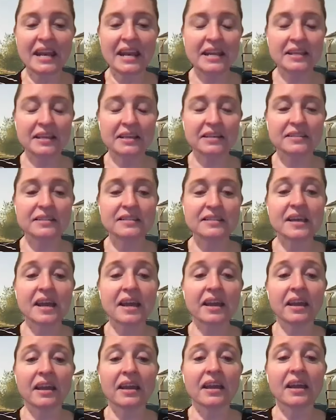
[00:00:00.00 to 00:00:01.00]
anything because he's
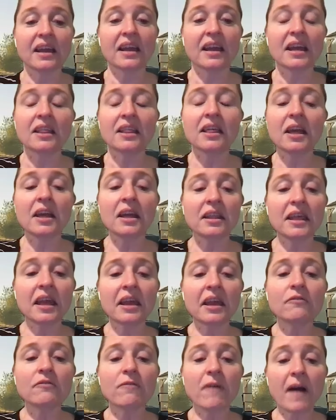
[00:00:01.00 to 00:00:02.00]
like they,
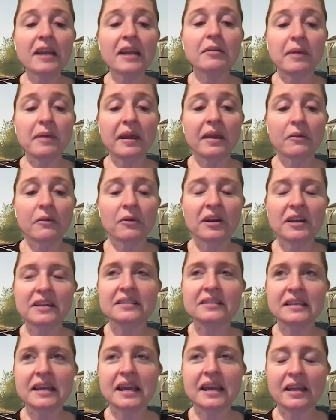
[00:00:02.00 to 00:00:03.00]
they can find me. What did
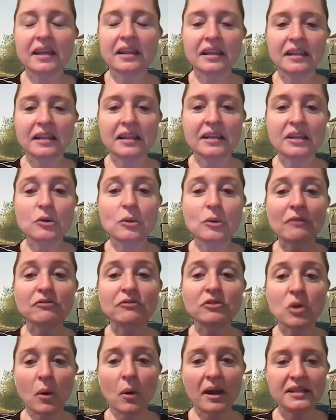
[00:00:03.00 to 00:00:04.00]
he say? You have
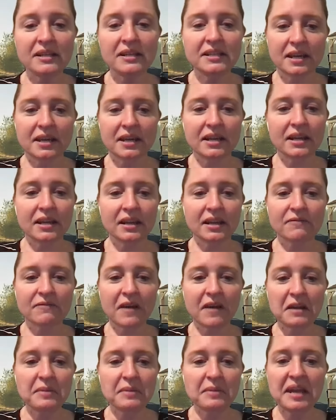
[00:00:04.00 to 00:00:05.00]
no idea. You can
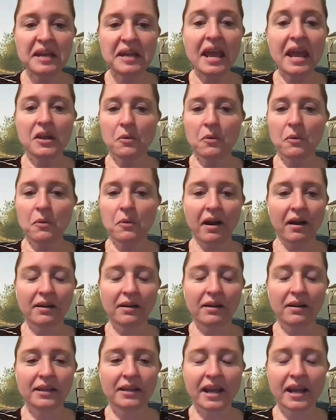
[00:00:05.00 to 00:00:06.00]
find me anywhere.
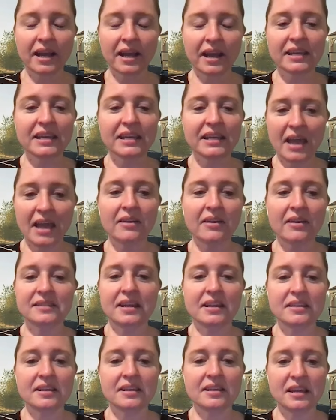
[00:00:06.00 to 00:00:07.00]
Like I cannot say
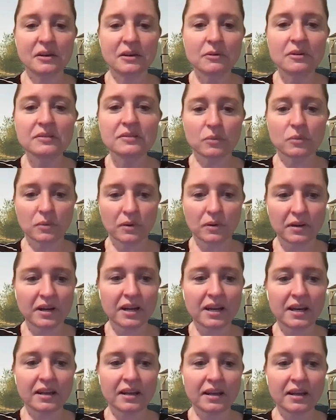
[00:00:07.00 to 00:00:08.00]
anything. He was
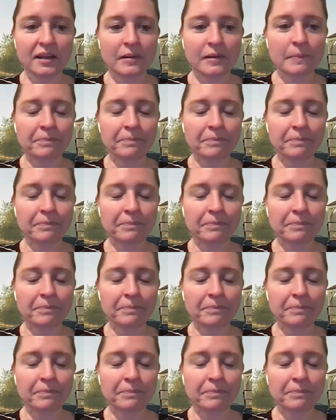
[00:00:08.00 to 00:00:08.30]
worried.